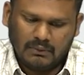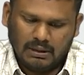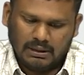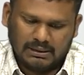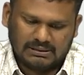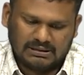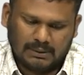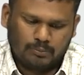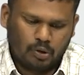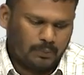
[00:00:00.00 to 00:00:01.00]
the
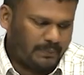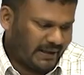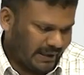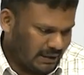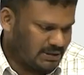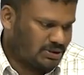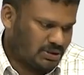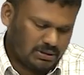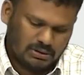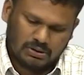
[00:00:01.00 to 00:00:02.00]
subgroup
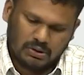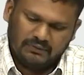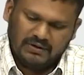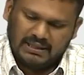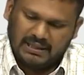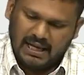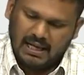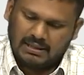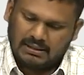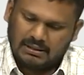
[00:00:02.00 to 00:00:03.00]
H. So, we
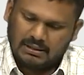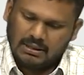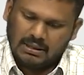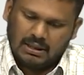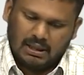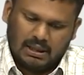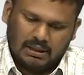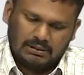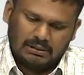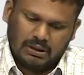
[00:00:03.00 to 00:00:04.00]
take
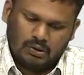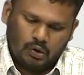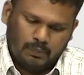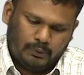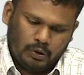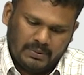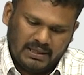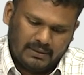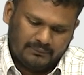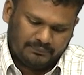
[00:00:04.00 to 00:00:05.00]
uh, the group to
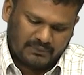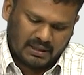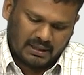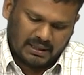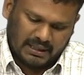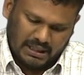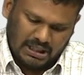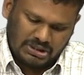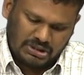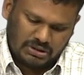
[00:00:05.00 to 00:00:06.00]
be
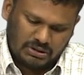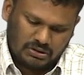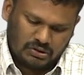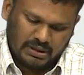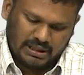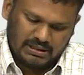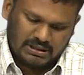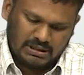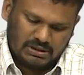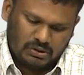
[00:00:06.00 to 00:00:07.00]
H. So,
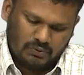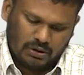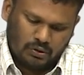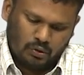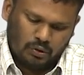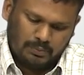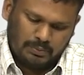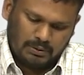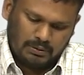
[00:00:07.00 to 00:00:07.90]
H is your group